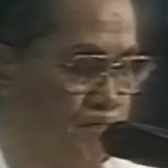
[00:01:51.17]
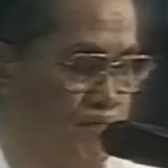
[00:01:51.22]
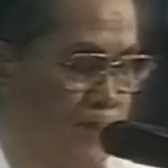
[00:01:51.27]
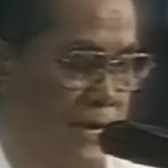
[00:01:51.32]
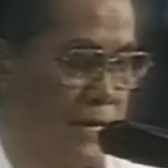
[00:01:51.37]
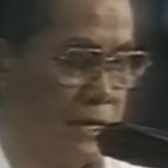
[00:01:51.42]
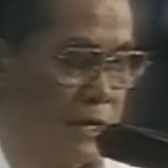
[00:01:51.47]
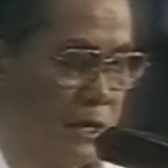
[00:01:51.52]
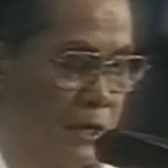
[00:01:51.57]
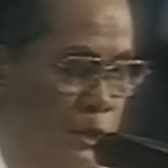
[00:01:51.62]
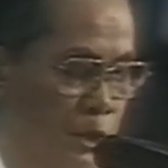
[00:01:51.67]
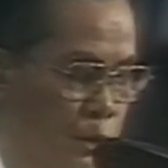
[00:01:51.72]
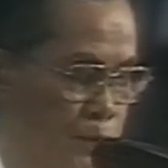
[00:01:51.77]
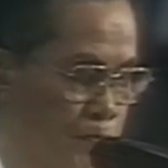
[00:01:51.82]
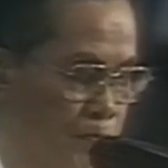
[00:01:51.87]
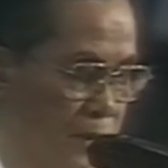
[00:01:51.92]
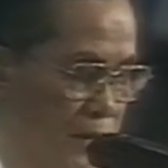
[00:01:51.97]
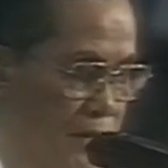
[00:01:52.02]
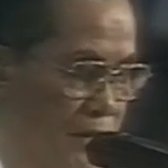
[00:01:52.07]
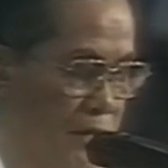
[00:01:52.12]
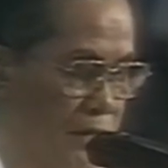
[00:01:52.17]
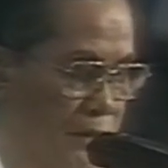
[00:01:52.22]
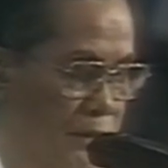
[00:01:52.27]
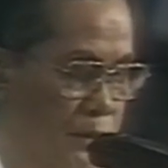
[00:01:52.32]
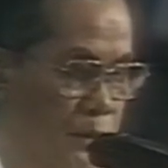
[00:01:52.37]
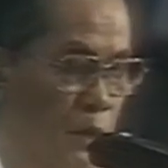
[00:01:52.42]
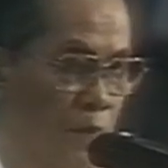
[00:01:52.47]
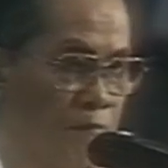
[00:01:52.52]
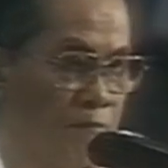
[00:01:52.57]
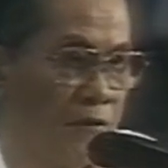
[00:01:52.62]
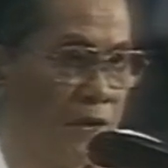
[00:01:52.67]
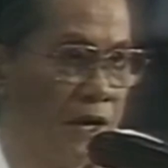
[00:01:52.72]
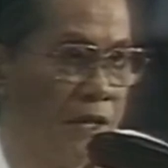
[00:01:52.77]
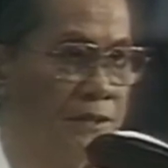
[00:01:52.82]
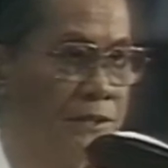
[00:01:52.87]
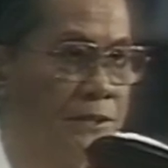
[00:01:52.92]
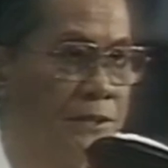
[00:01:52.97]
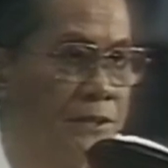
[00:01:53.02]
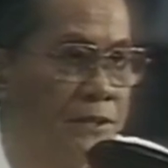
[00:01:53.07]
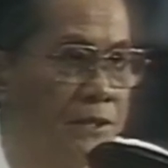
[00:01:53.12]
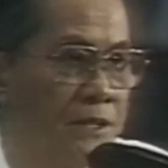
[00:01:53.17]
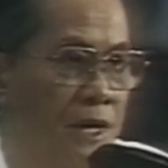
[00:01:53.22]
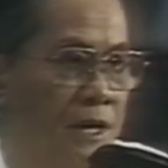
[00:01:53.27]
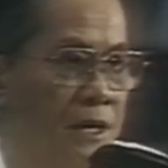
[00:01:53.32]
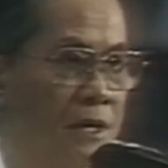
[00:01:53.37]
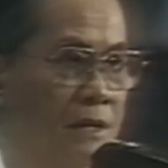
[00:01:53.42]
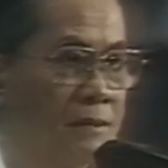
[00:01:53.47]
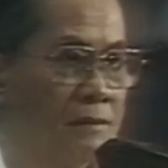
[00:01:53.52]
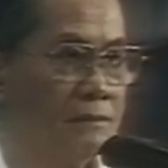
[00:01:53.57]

peak experience of EDSA